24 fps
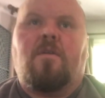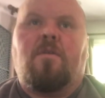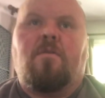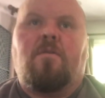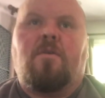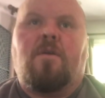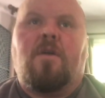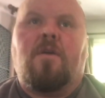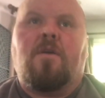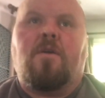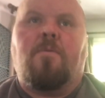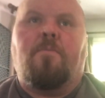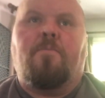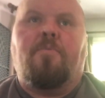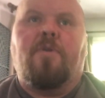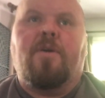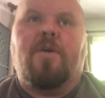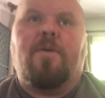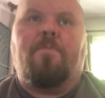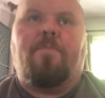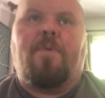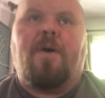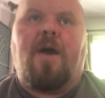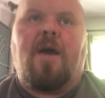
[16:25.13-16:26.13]

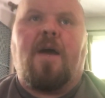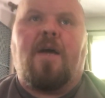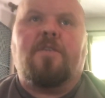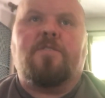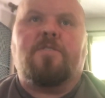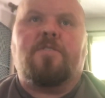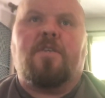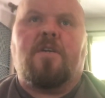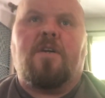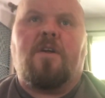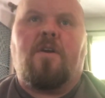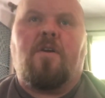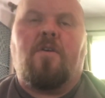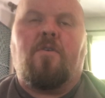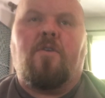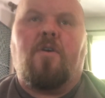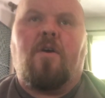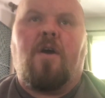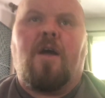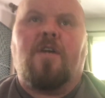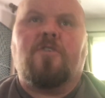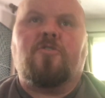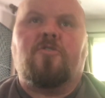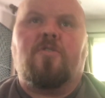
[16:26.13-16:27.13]
Incomplete pass there.
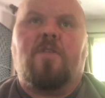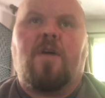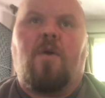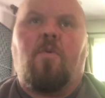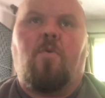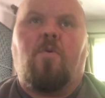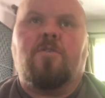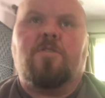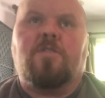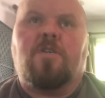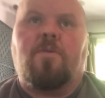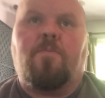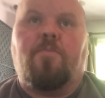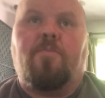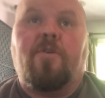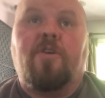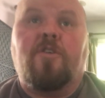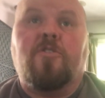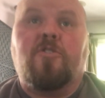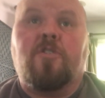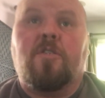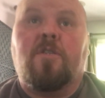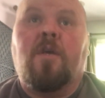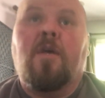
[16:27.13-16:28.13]
No, actually, that was a
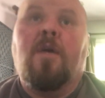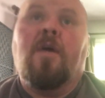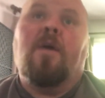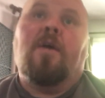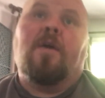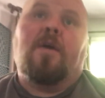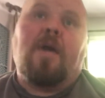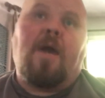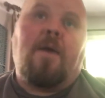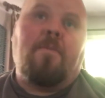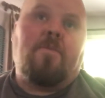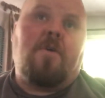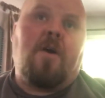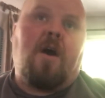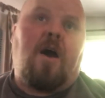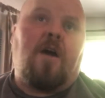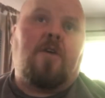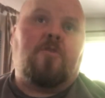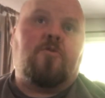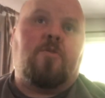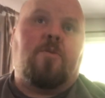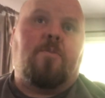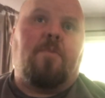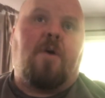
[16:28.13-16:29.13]
completion.
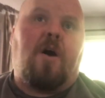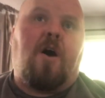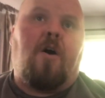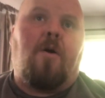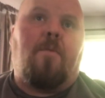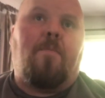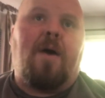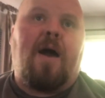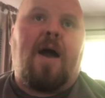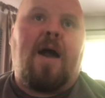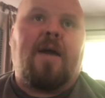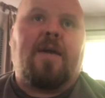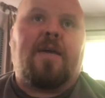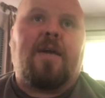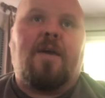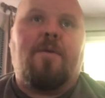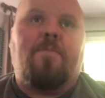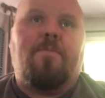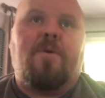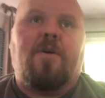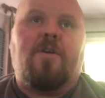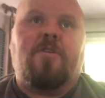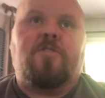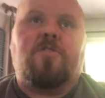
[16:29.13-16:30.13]
Gamecocks with the ball back,
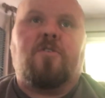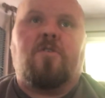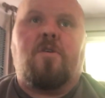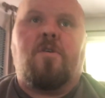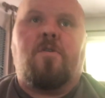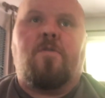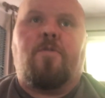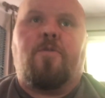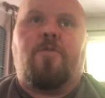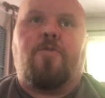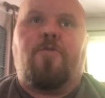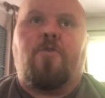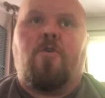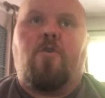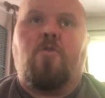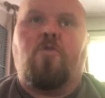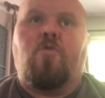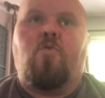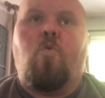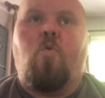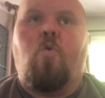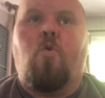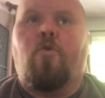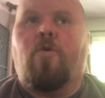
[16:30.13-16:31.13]
8 minutes in the
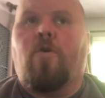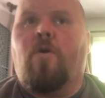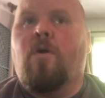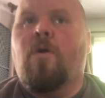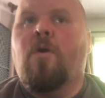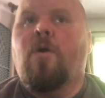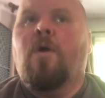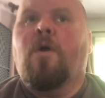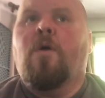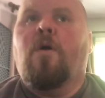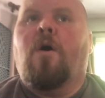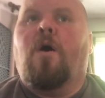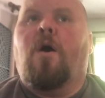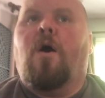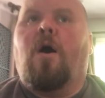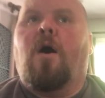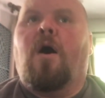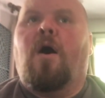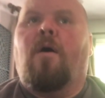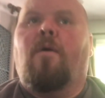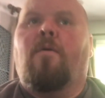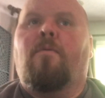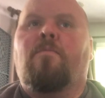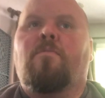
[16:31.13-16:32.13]
third quarter.
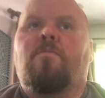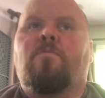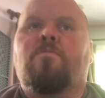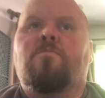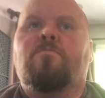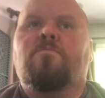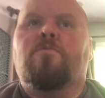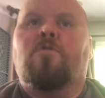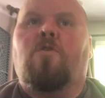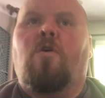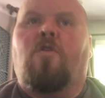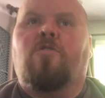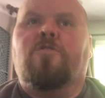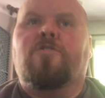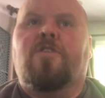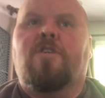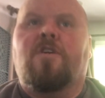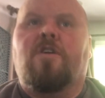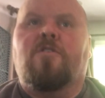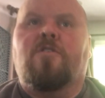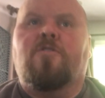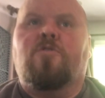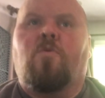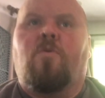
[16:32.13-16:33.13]

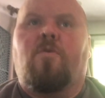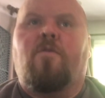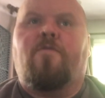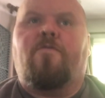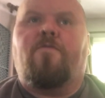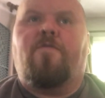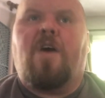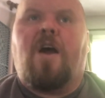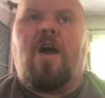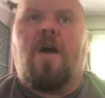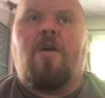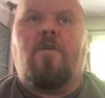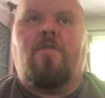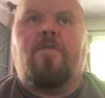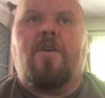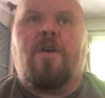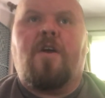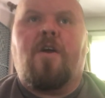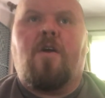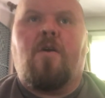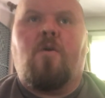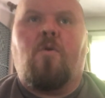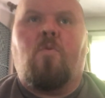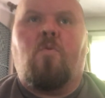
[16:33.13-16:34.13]
Garcia is going to fire
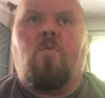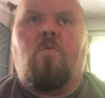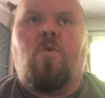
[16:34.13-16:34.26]
there.